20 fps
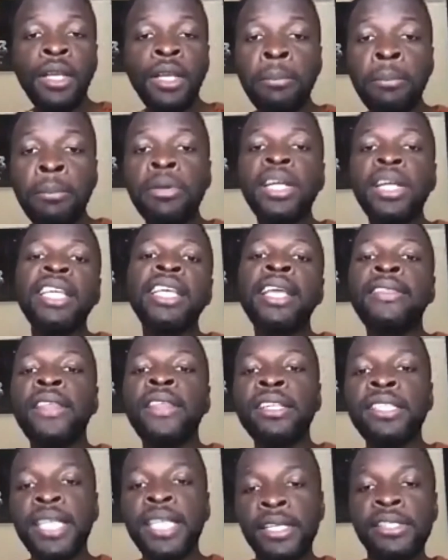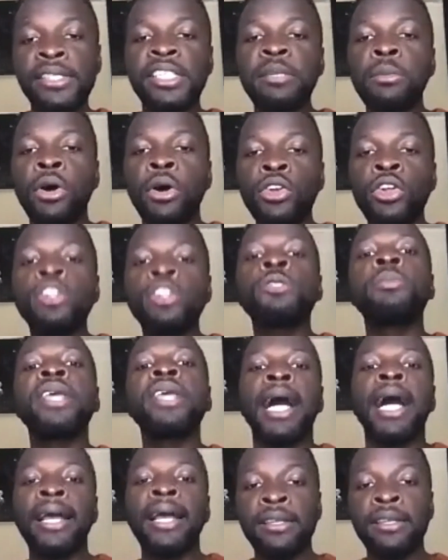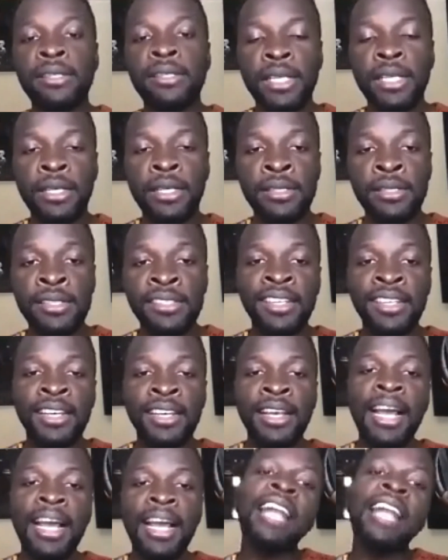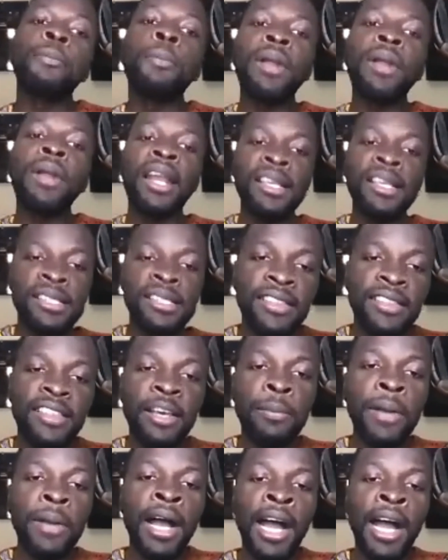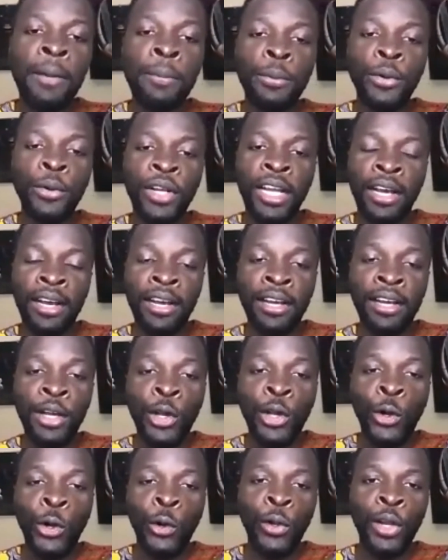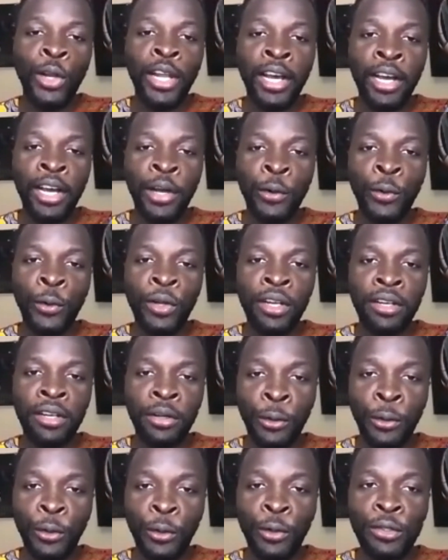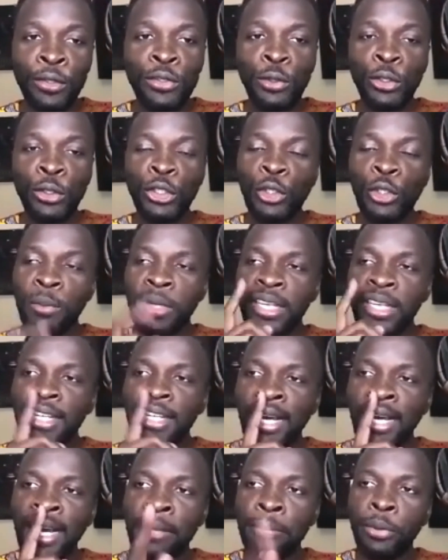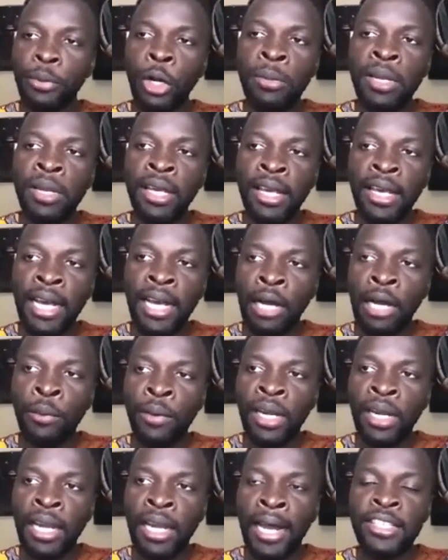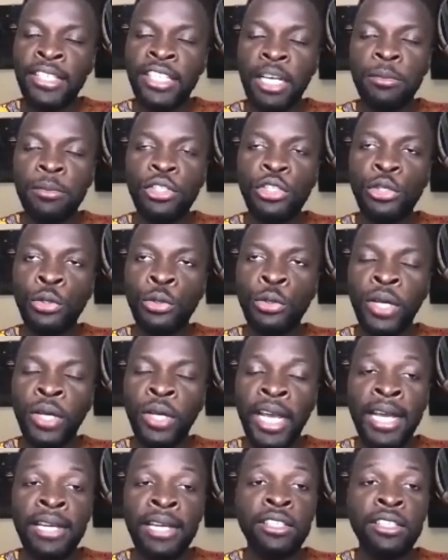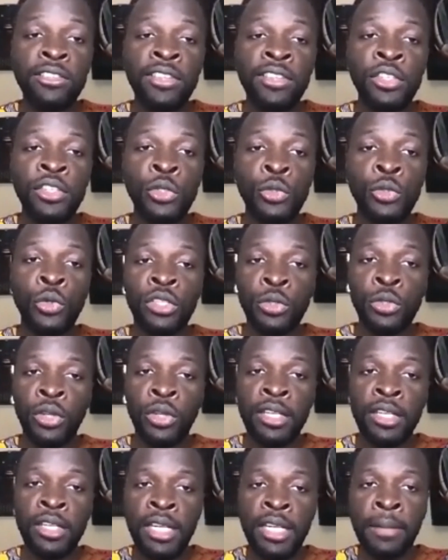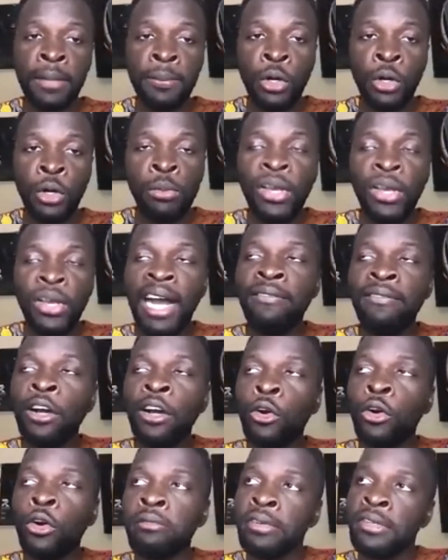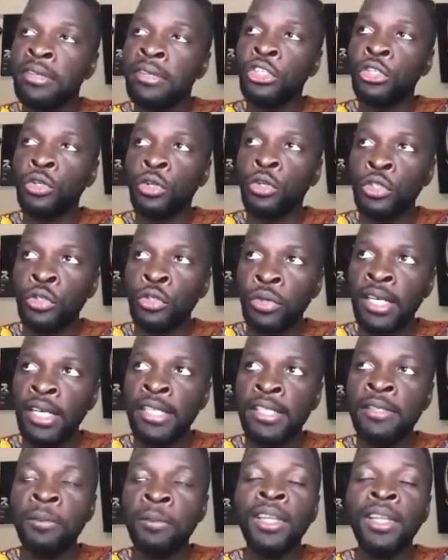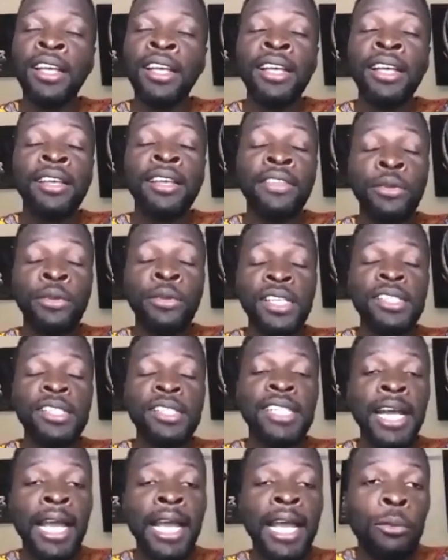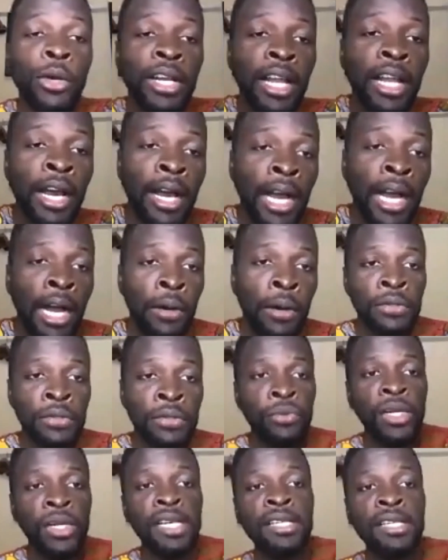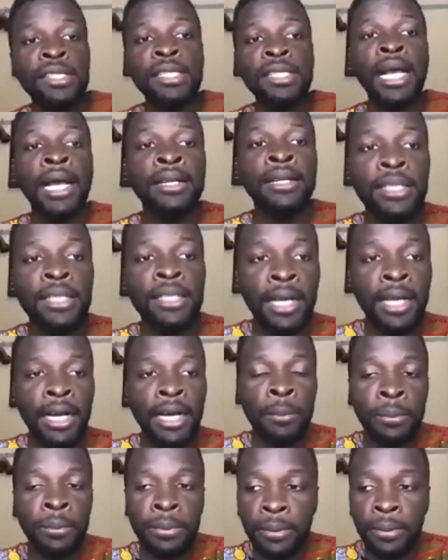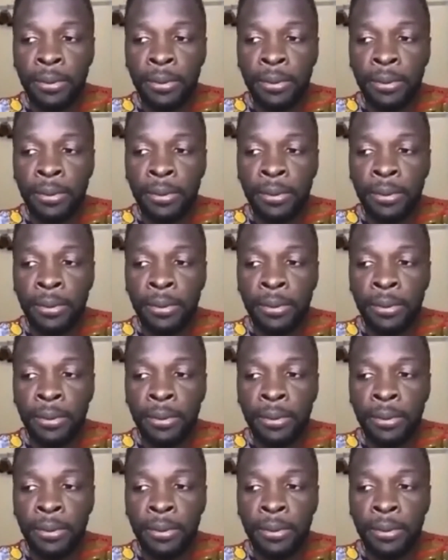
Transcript: bringing the testimonials behind the scenes and placing them up on social media. And probably I will attempt to end it this way, so that probably have a conversation onto this. There's a time when I was really starting up,